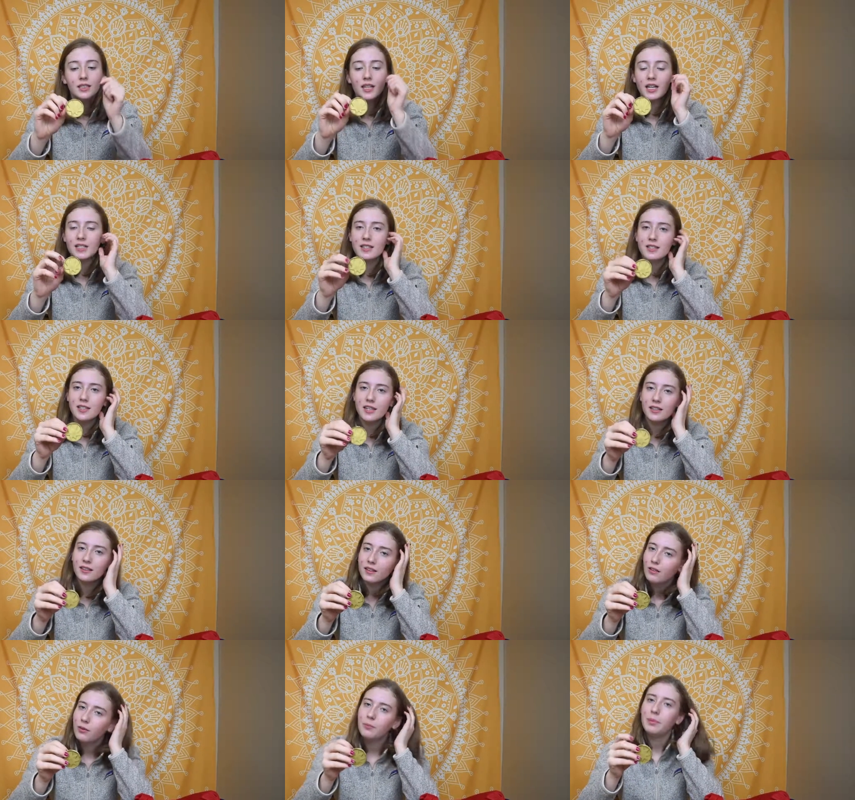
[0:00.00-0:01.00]
It's this like
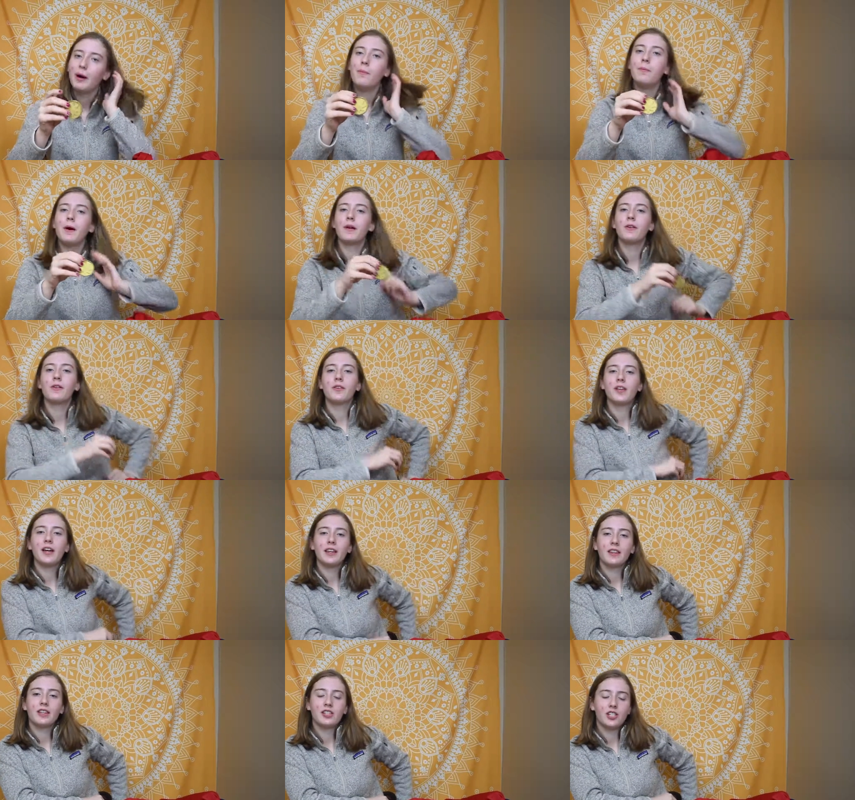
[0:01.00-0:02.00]
little belt buckle
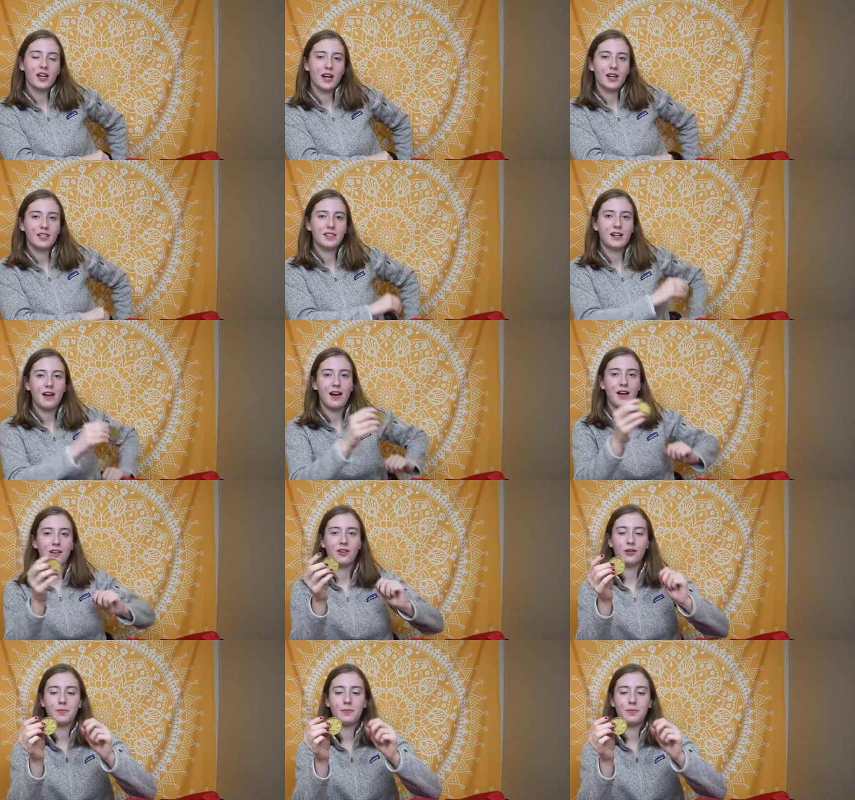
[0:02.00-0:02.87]
thing that she has on her